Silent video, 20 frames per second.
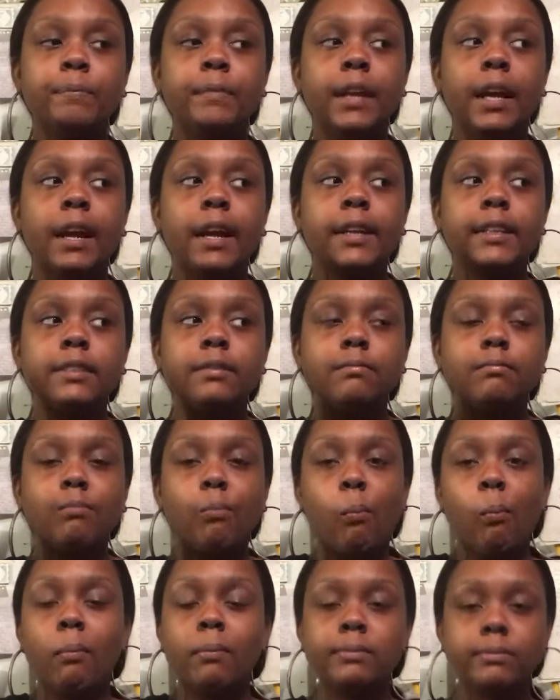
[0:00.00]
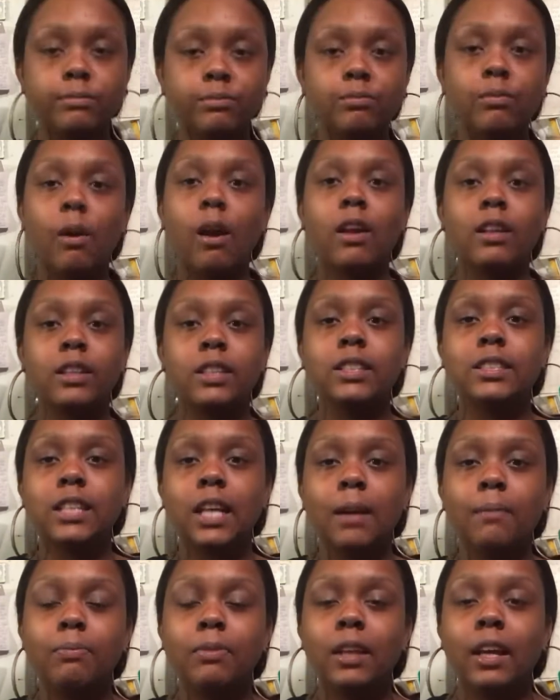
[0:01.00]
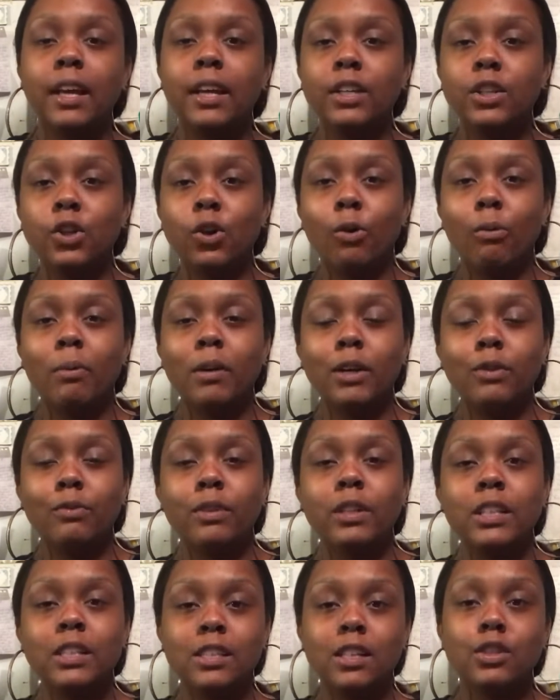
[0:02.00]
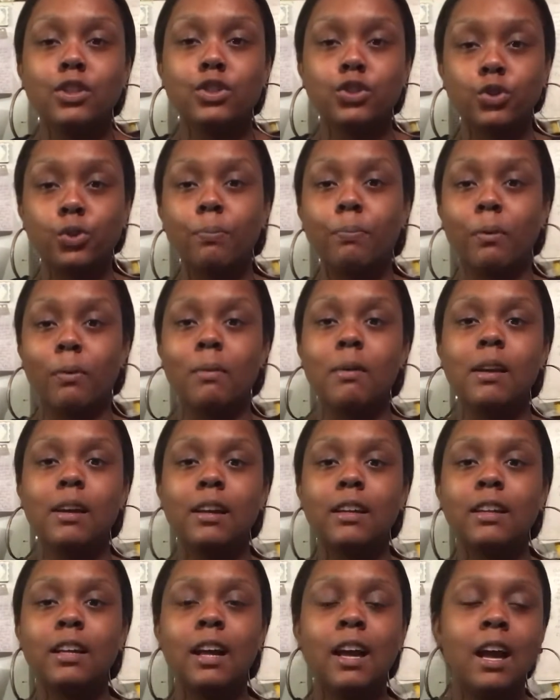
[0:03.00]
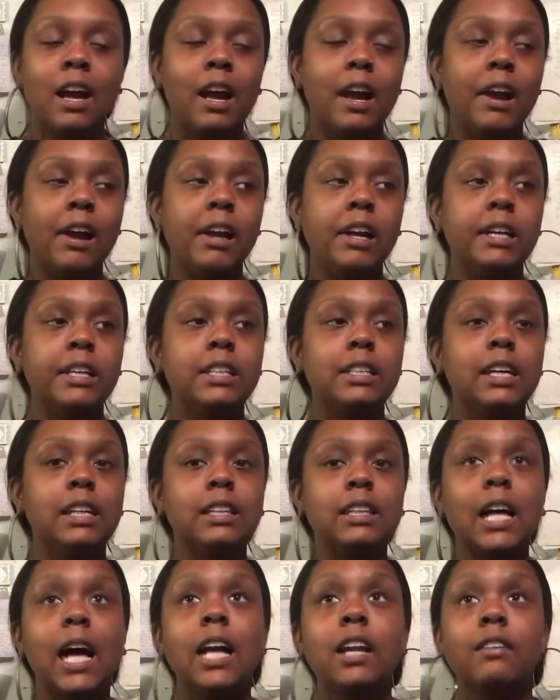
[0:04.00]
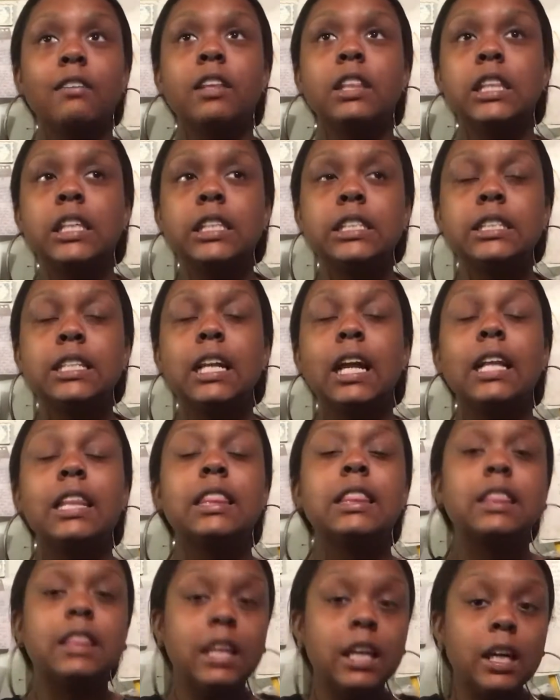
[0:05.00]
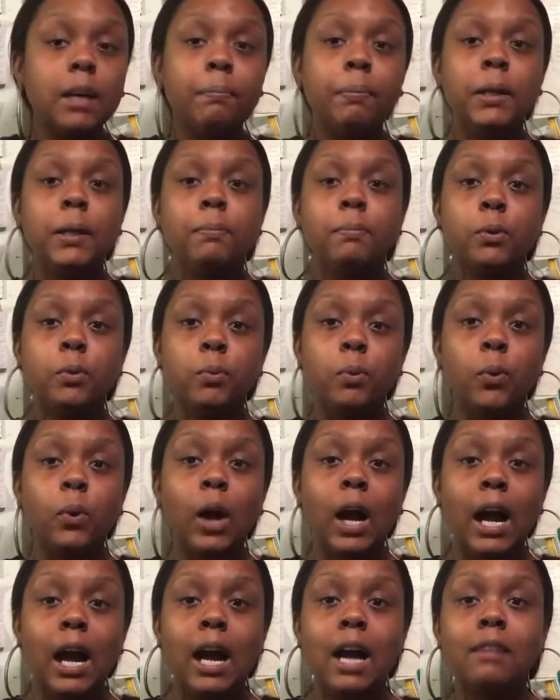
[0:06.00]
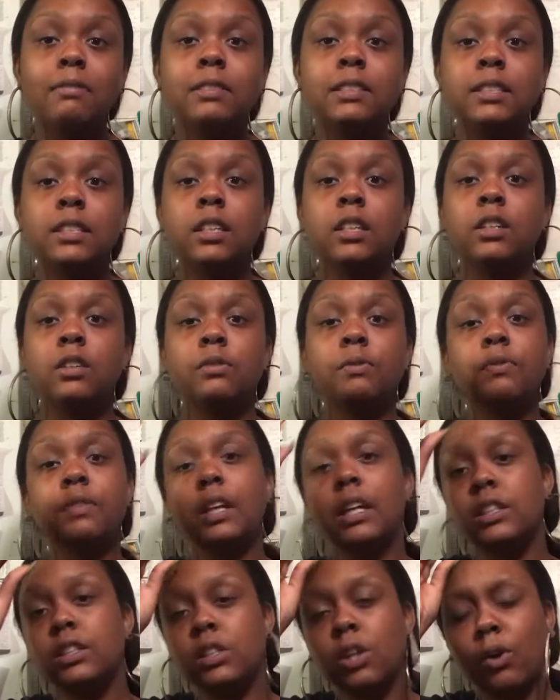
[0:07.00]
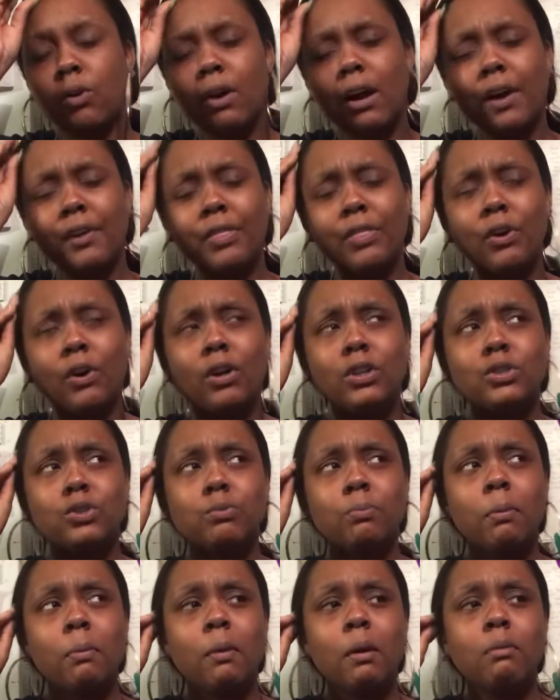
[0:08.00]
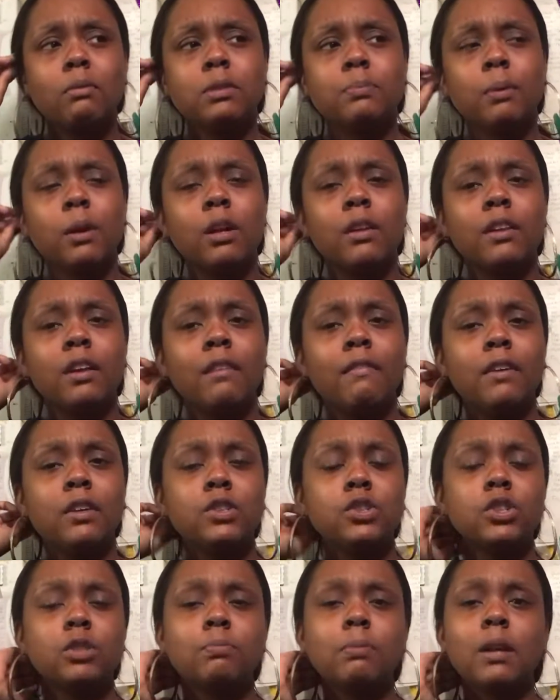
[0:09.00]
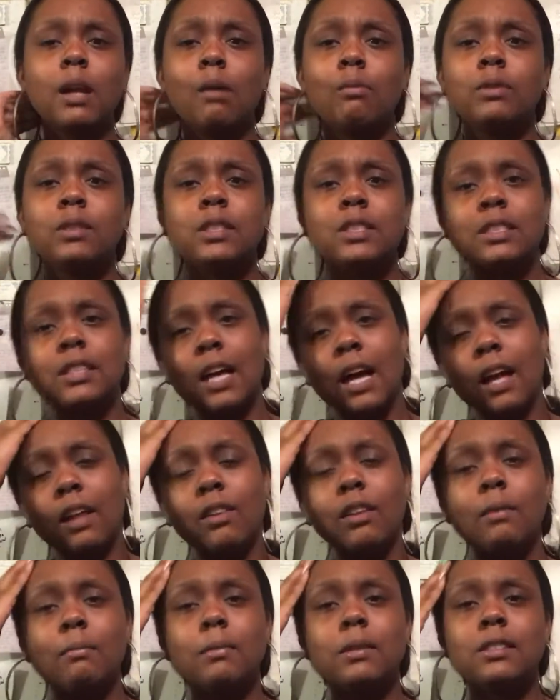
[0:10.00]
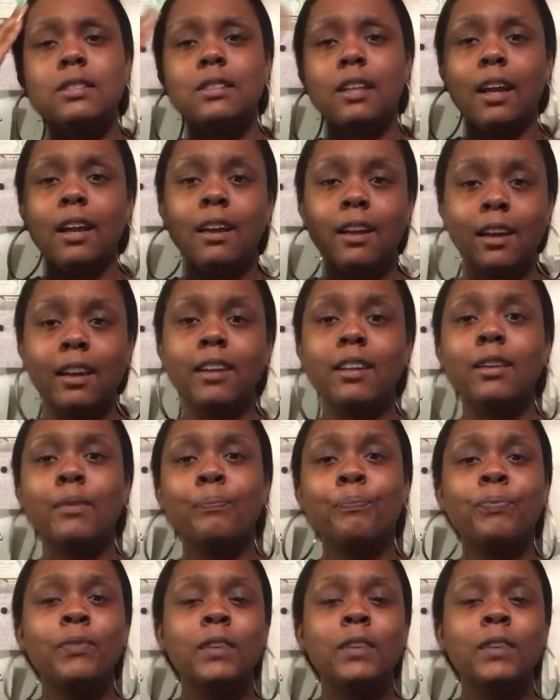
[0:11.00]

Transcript: And the same thing. Nobody really does Superman. And a lot of the things that I think people will have still, they don't. I thought Superman was part of the Avengers, but I was sadly mistaken.